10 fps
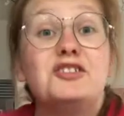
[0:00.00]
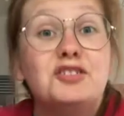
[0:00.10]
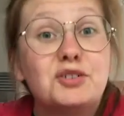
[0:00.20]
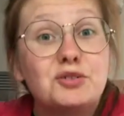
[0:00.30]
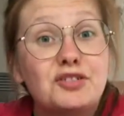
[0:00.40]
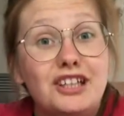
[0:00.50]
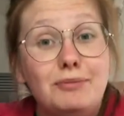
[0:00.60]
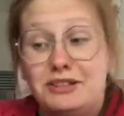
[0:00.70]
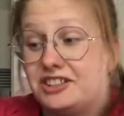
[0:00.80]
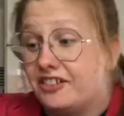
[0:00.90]
to sort of
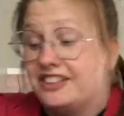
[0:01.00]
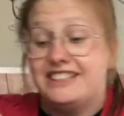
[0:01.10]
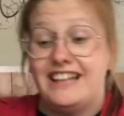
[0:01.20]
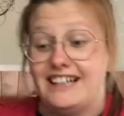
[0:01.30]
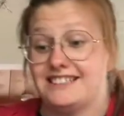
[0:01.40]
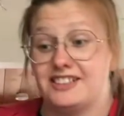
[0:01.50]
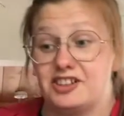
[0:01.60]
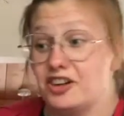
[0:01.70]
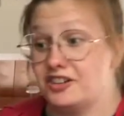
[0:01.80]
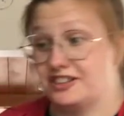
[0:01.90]
keep it tidy as I
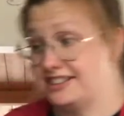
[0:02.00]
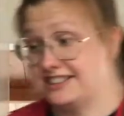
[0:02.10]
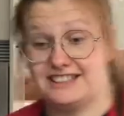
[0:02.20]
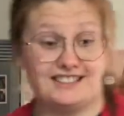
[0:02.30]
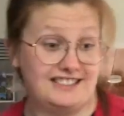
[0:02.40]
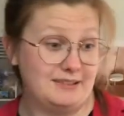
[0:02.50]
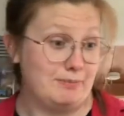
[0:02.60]
go. This is a